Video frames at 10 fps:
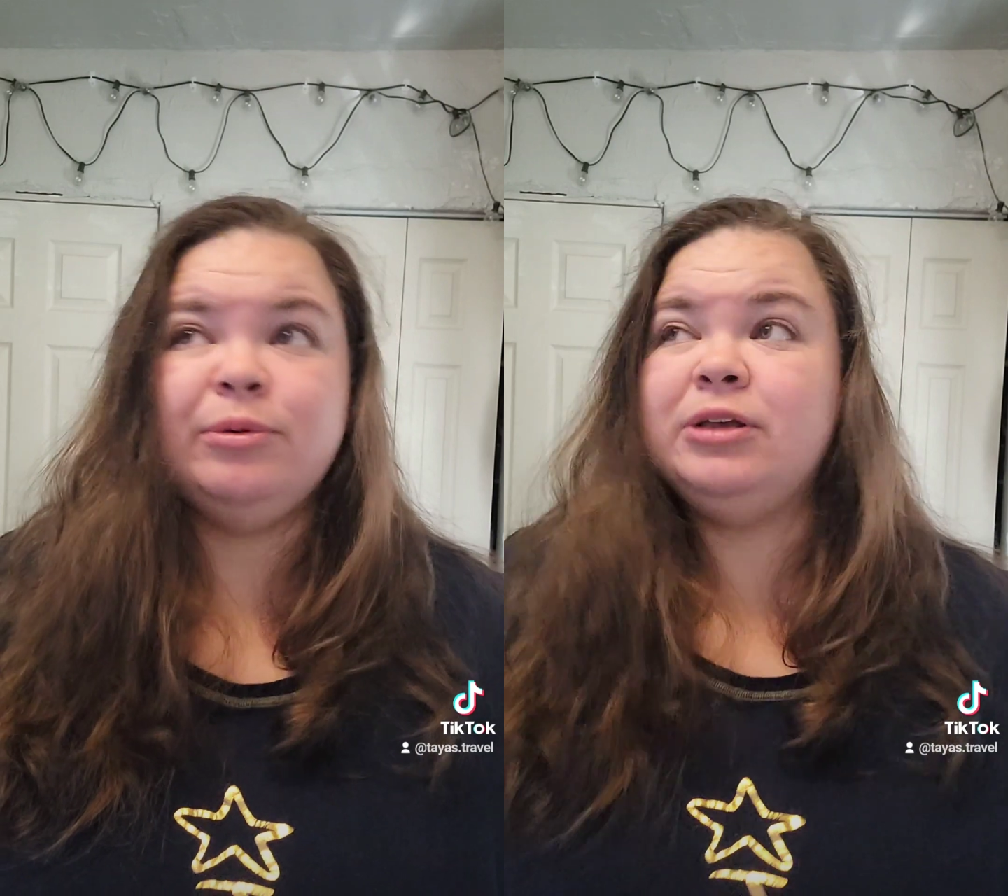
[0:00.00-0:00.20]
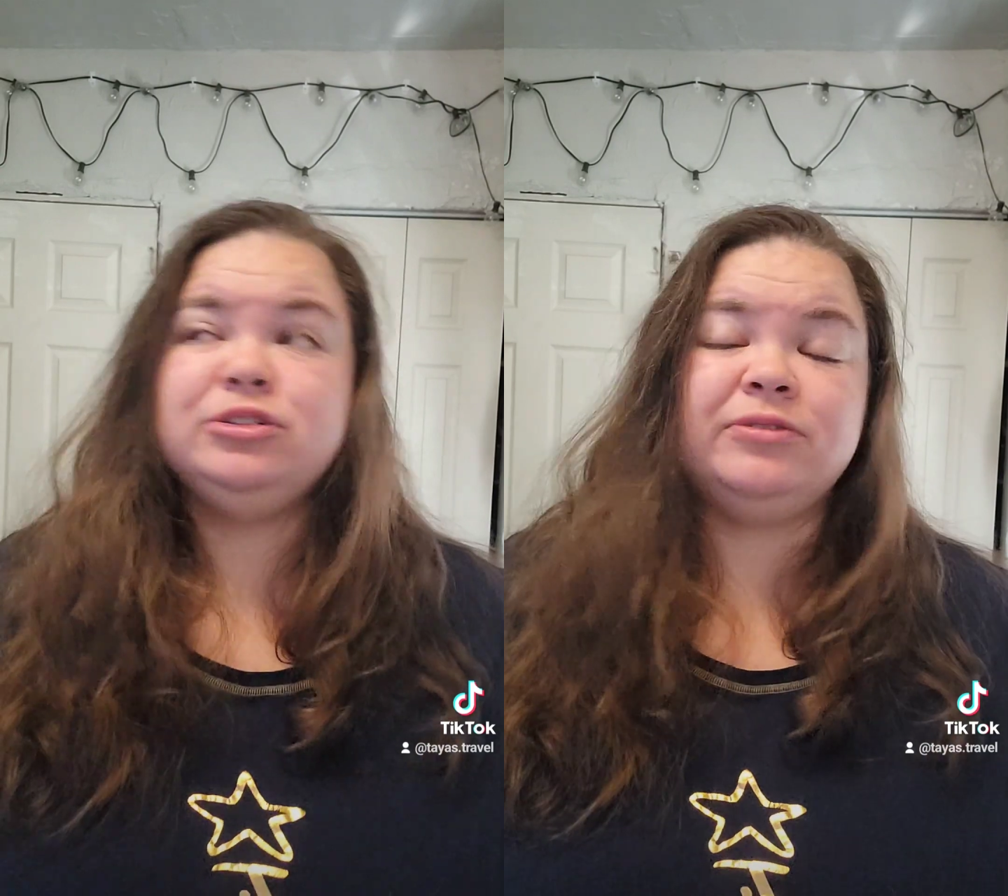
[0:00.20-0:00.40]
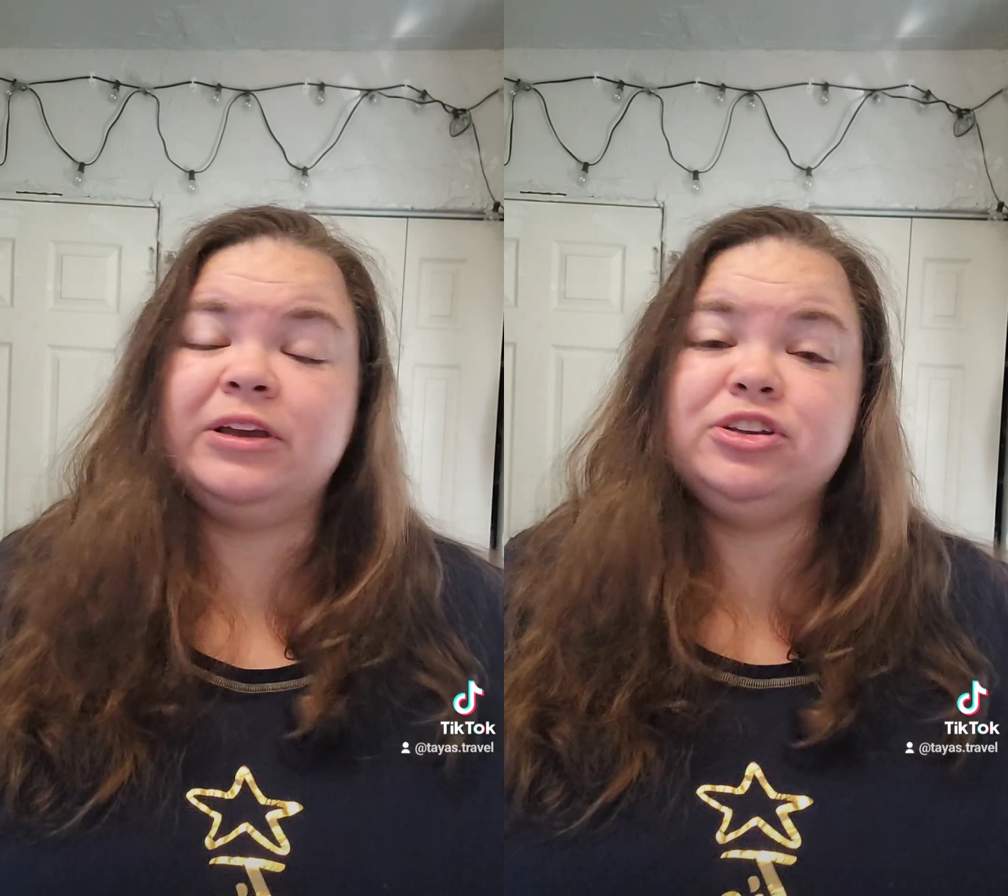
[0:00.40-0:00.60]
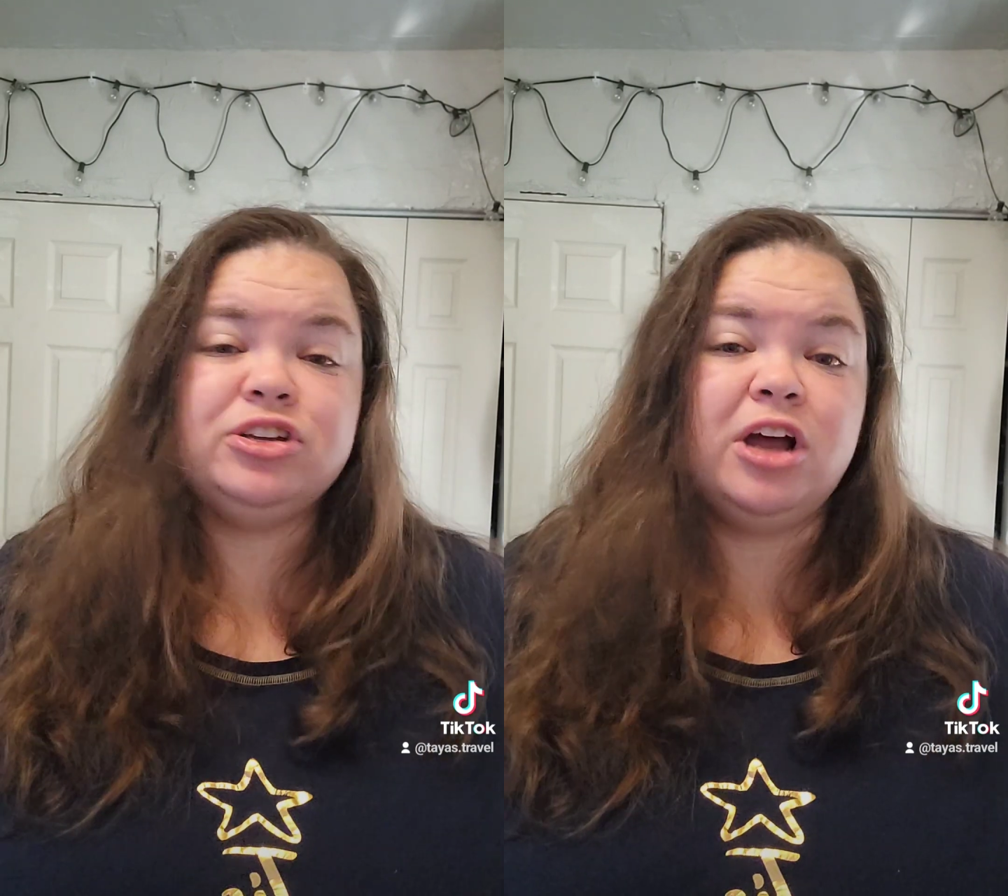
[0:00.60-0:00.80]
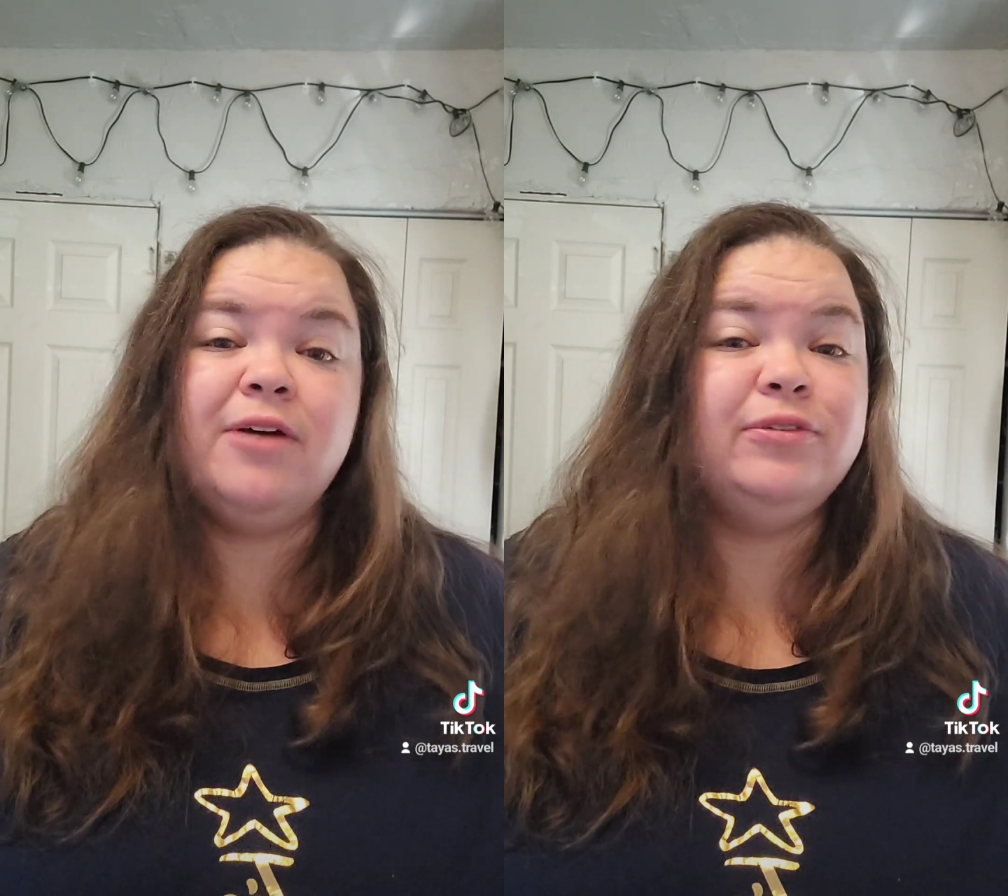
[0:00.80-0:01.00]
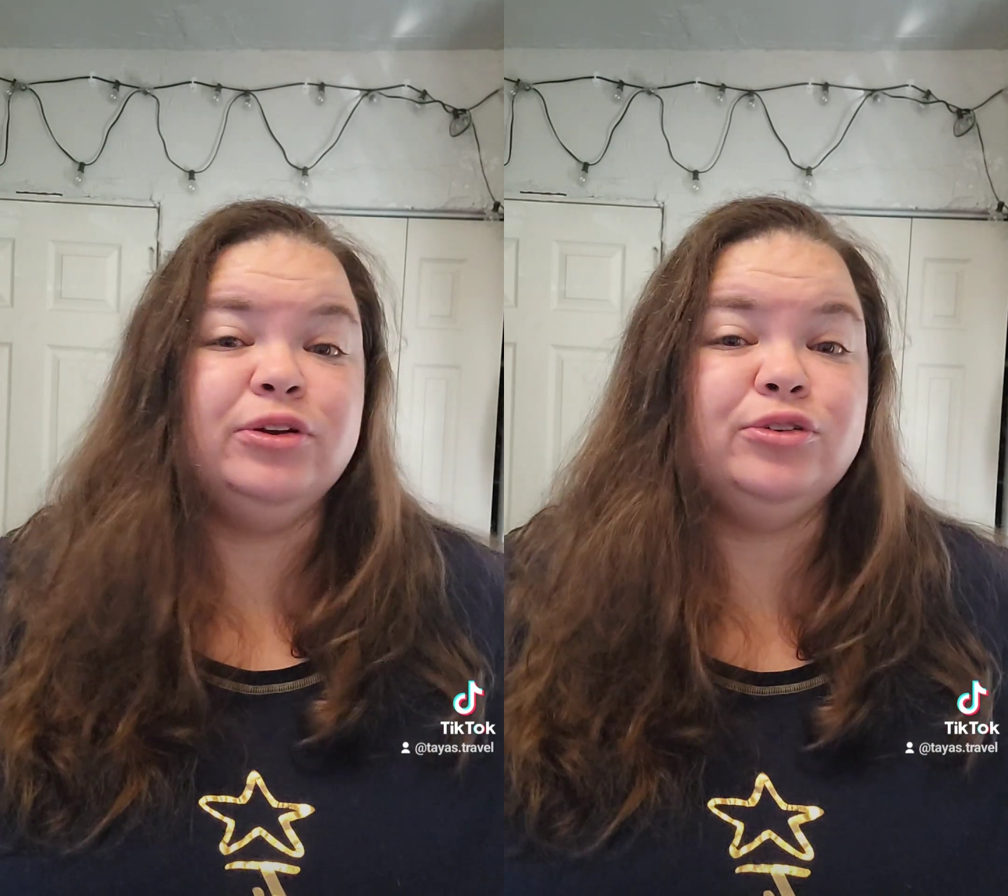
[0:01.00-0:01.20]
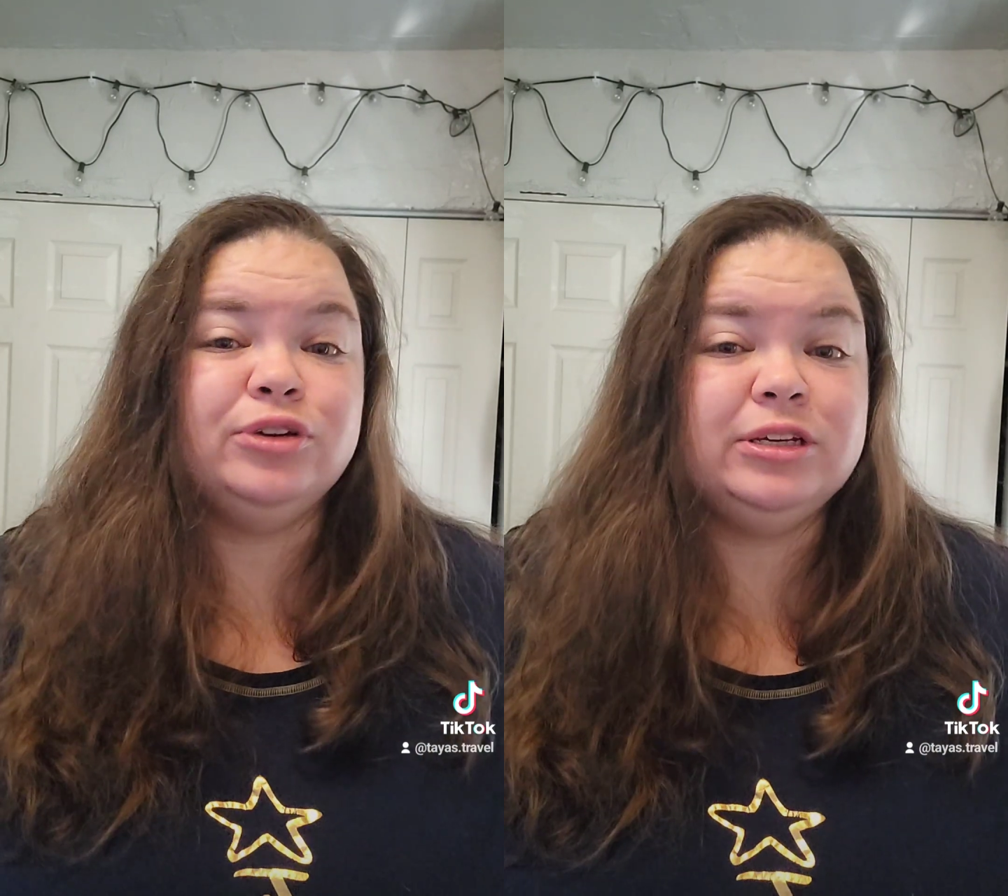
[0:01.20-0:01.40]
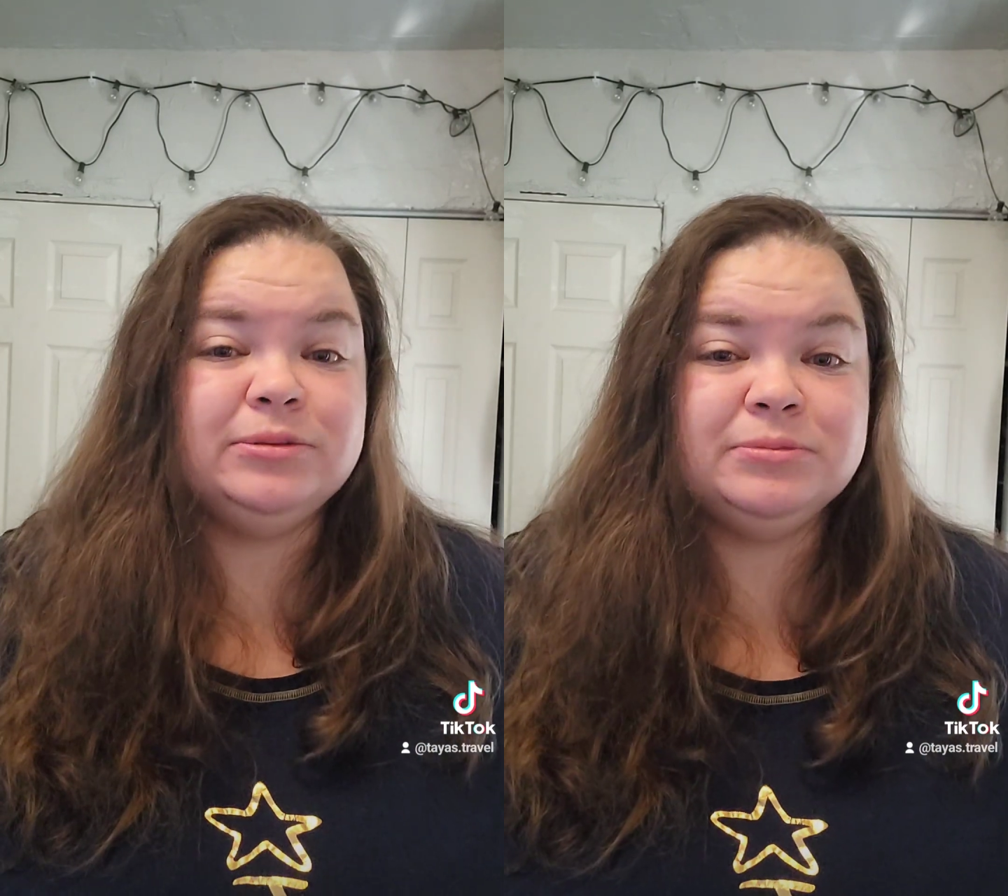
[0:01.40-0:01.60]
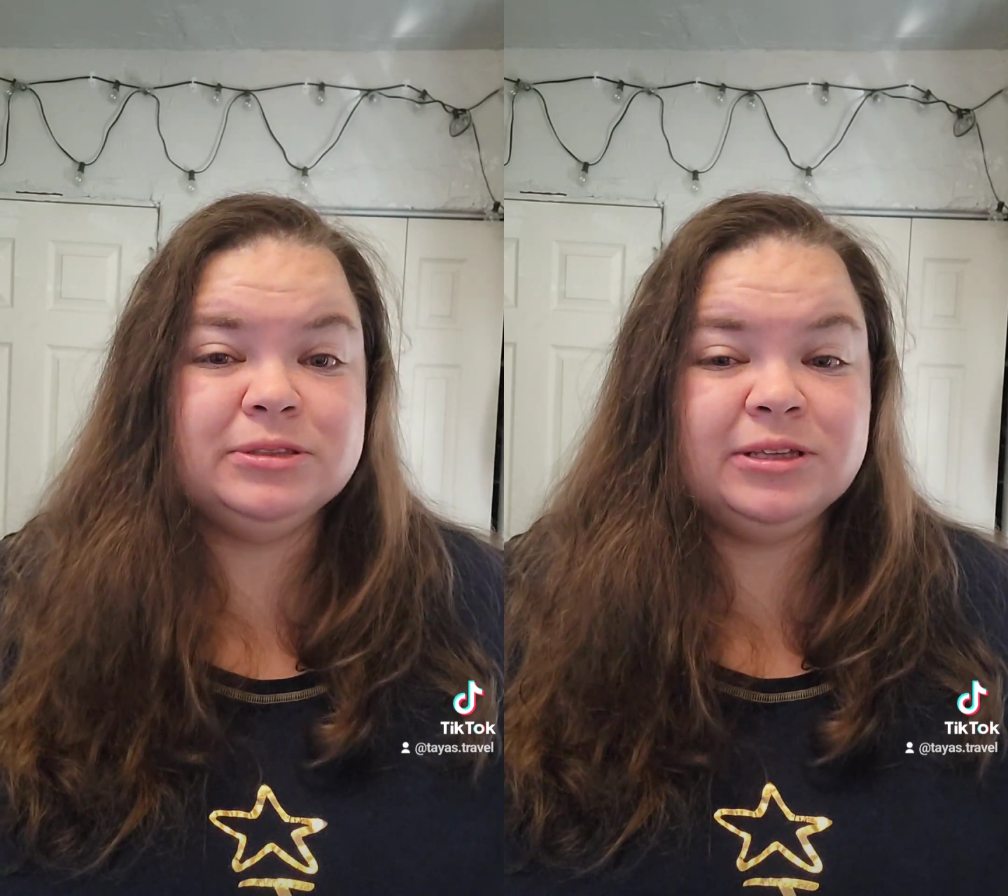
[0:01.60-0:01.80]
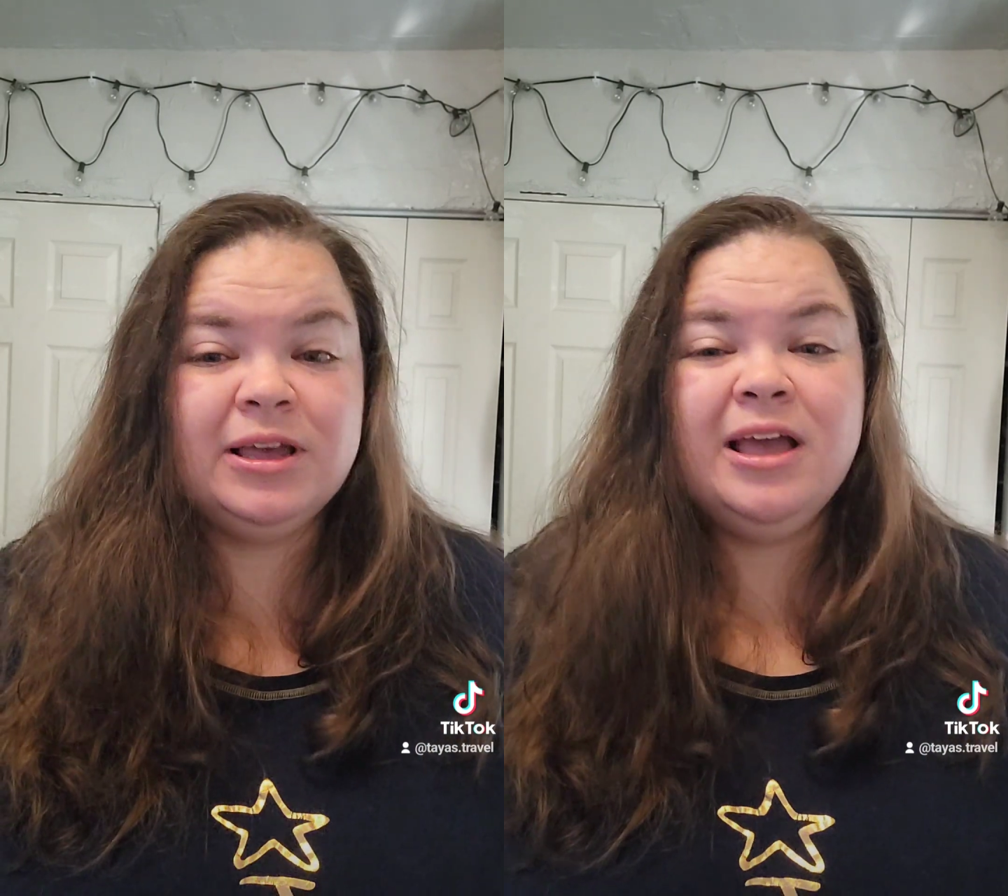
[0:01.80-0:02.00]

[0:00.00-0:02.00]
reservation of your dreams.